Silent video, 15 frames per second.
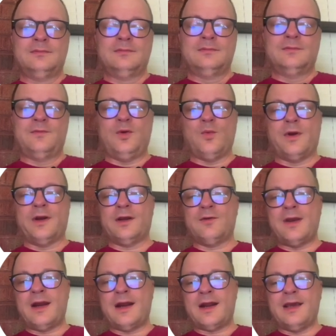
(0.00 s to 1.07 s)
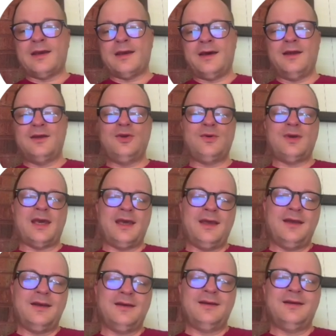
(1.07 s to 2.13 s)
If you want to create an icon, you
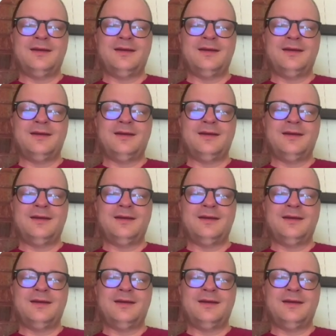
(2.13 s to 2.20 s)
can.